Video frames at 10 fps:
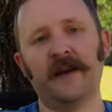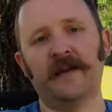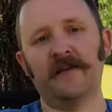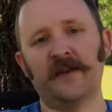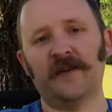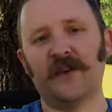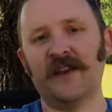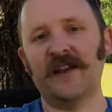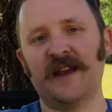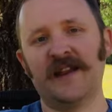I have been
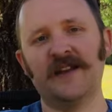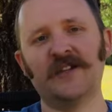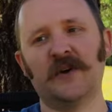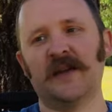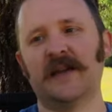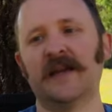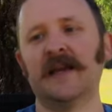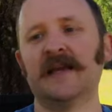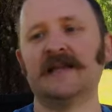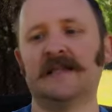drinking and enjoying
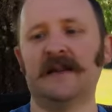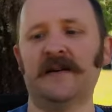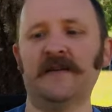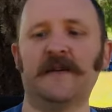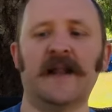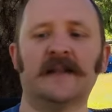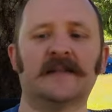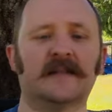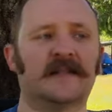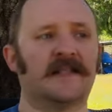Sierra
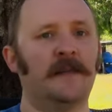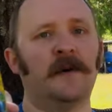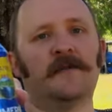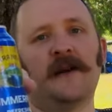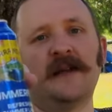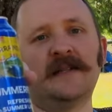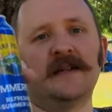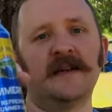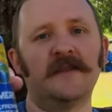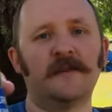Nevada's
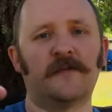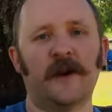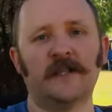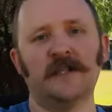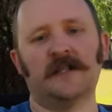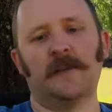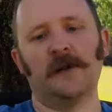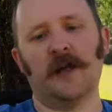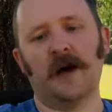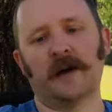Summerfest refreshing
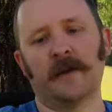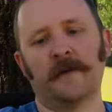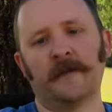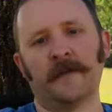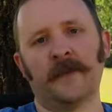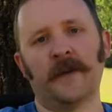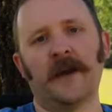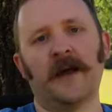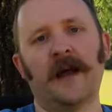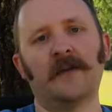summer lager,
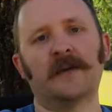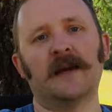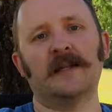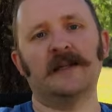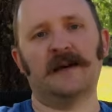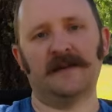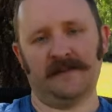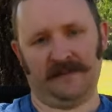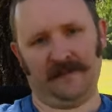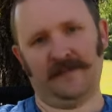and I will catch y'all
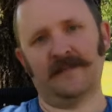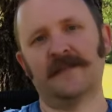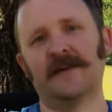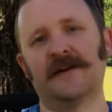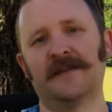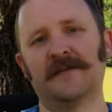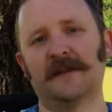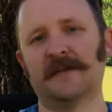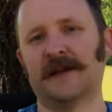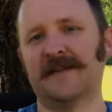on the
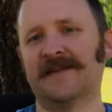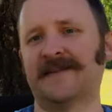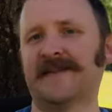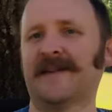flip side.